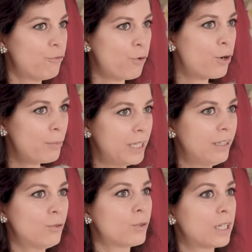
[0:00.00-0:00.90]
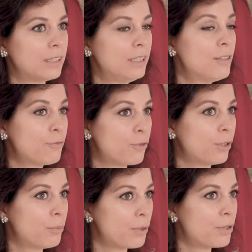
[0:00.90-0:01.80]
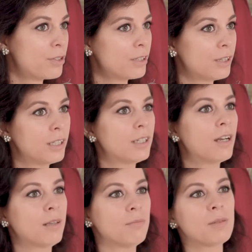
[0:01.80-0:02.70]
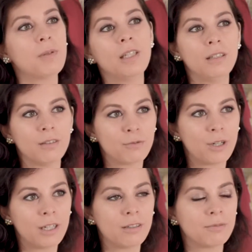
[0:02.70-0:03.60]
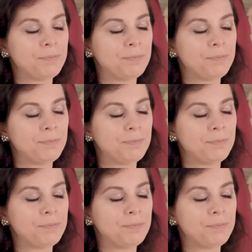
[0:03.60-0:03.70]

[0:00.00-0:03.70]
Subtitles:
for men, or at least for the person that I'm speaking of right now.